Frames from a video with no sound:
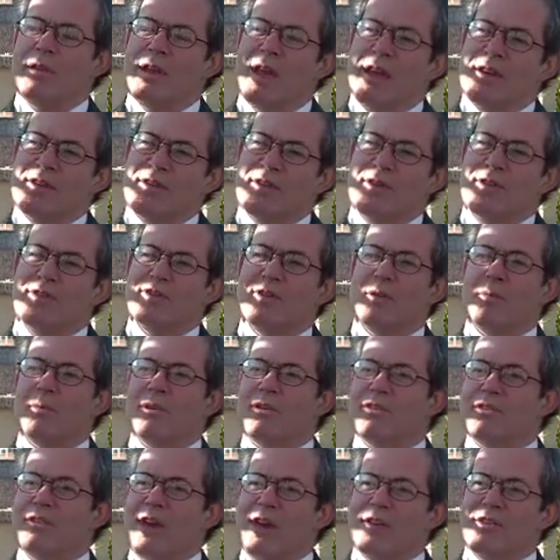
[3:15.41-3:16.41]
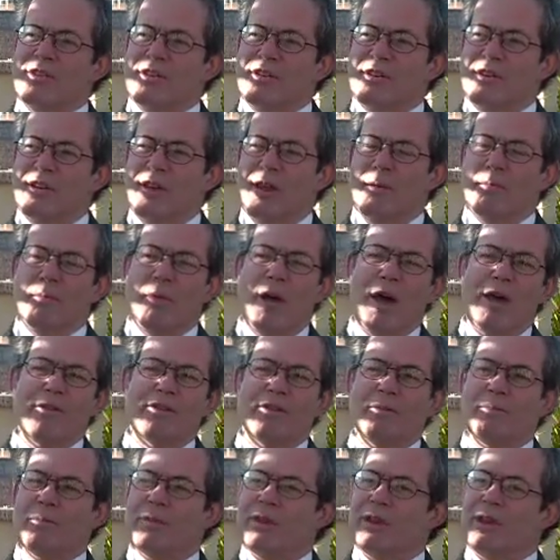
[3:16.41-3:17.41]
enters a recession and
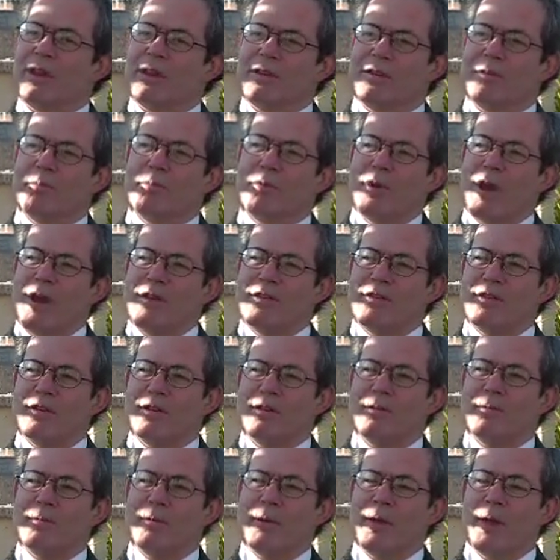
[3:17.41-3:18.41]
possibly a depression,